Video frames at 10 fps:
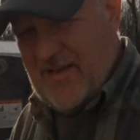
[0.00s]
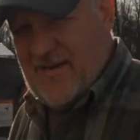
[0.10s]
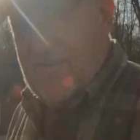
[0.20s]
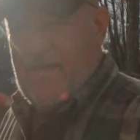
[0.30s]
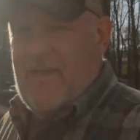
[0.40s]

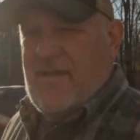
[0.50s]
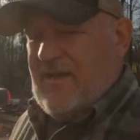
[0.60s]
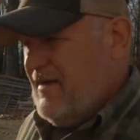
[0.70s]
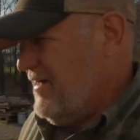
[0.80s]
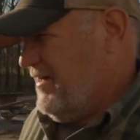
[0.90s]
and
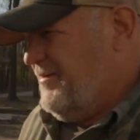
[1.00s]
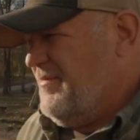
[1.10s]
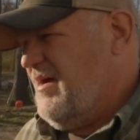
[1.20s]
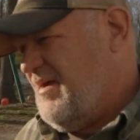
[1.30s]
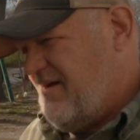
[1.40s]

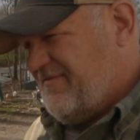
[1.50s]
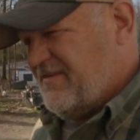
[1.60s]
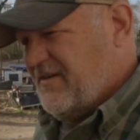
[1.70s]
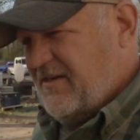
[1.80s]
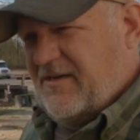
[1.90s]
I have
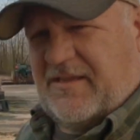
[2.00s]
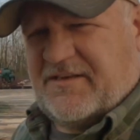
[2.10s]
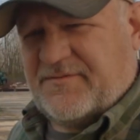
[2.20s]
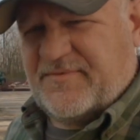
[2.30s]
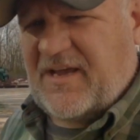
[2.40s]
to
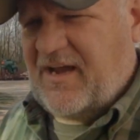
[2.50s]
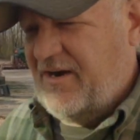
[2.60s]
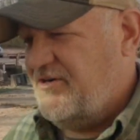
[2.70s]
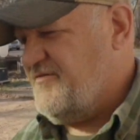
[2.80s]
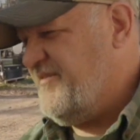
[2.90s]
get some
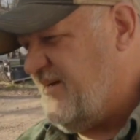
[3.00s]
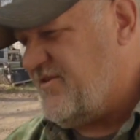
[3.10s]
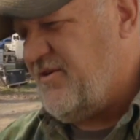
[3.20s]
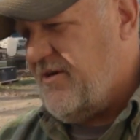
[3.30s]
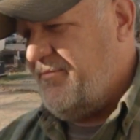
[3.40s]
tires
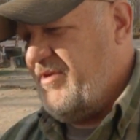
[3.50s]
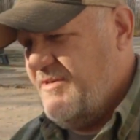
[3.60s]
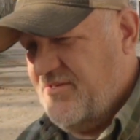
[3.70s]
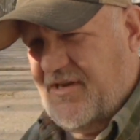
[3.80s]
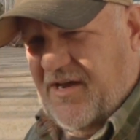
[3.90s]
fixed on it
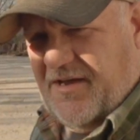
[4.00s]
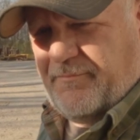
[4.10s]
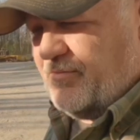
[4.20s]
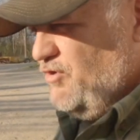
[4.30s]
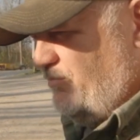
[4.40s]
because the guy
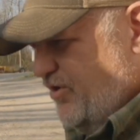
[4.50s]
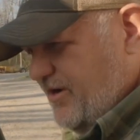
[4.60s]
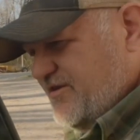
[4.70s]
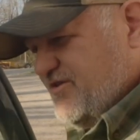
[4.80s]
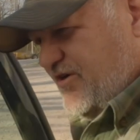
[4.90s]
who
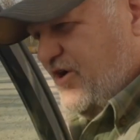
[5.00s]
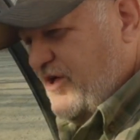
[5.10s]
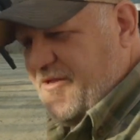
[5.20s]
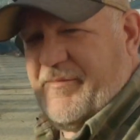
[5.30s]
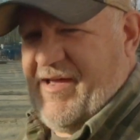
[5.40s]
bought it's gonna
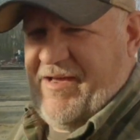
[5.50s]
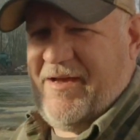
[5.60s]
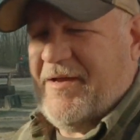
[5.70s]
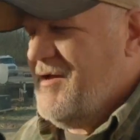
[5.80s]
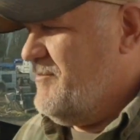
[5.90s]
haul it
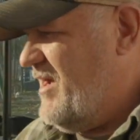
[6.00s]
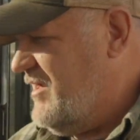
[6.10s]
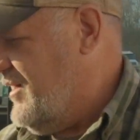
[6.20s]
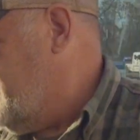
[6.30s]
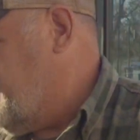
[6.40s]
about
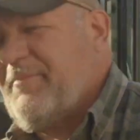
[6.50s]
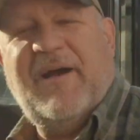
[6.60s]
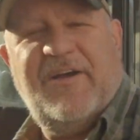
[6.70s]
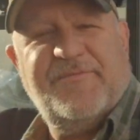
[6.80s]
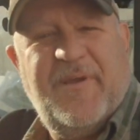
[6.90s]
100
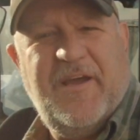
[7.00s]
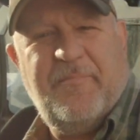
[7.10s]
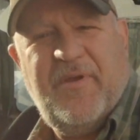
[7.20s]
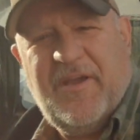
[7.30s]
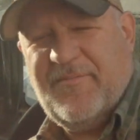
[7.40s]
miles behind a
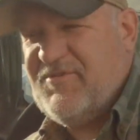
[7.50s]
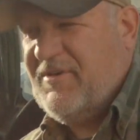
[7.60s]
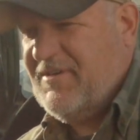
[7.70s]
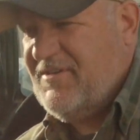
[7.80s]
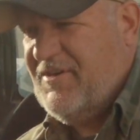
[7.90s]
pickup
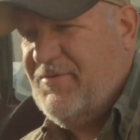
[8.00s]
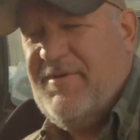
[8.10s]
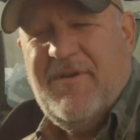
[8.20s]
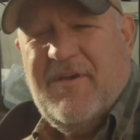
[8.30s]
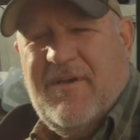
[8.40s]
truck. So
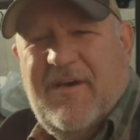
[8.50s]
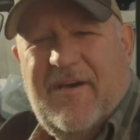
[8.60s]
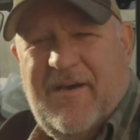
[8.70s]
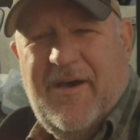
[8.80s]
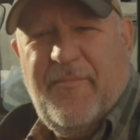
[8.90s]

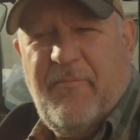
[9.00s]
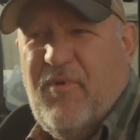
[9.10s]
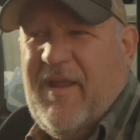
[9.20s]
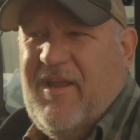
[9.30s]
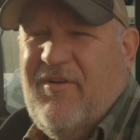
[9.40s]
I'm gonna
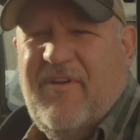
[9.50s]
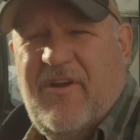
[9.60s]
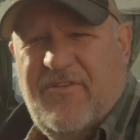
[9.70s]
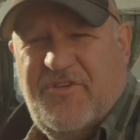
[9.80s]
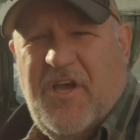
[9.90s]
bring it over
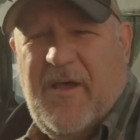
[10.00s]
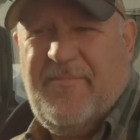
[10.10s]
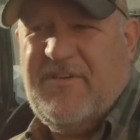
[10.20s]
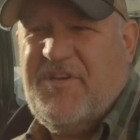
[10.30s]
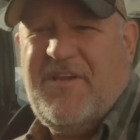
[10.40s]
here to the shop and